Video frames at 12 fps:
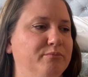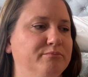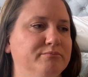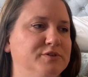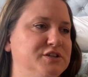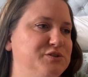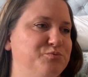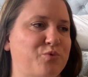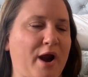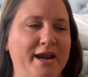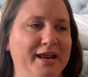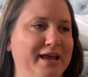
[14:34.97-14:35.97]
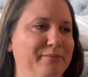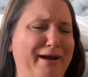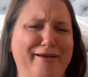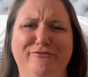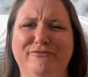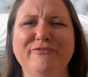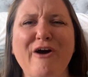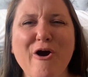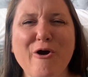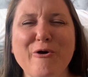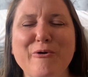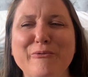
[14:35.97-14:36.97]
just writing in my
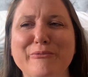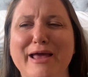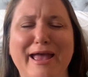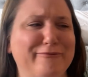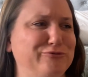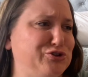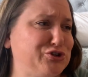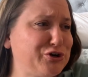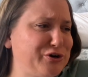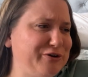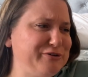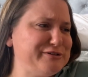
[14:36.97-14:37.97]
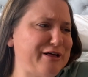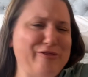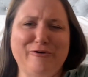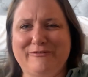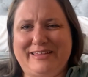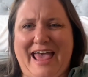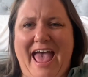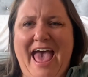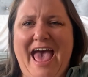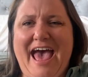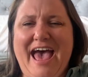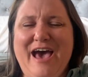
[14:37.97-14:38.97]
phone. I have journals all over the
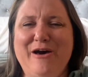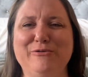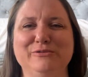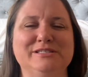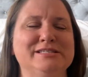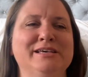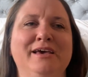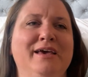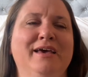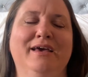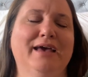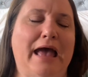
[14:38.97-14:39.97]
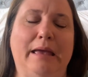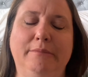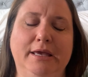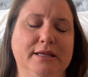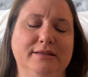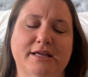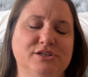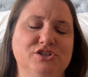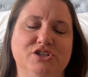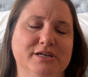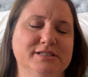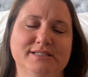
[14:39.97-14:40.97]
house. That's
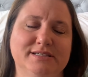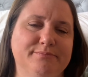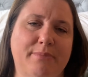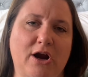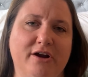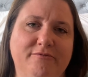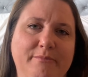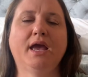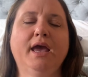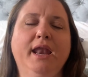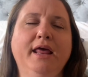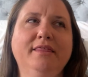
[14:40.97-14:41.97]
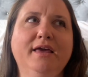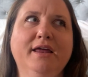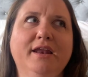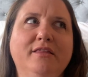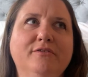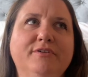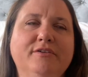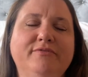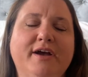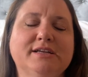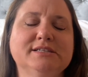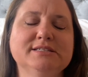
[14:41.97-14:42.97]
just part of me. And I think another fun
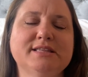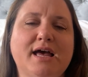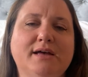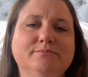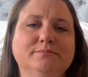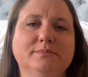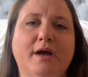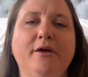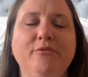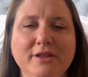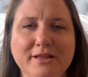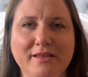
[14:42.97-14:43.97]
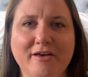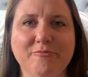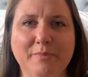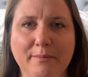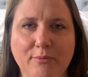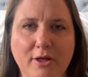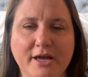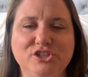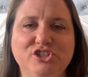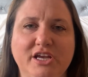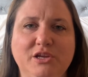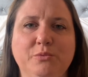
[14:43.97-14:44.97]
fact is that I really love people. I
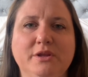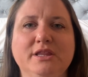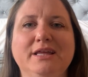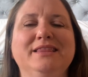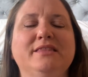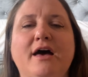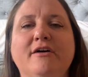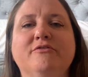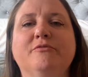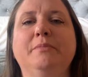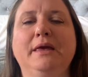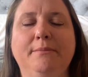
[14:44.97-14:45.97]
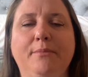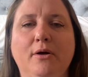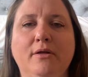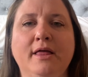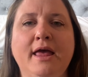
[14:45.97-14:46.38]
genuinely love people.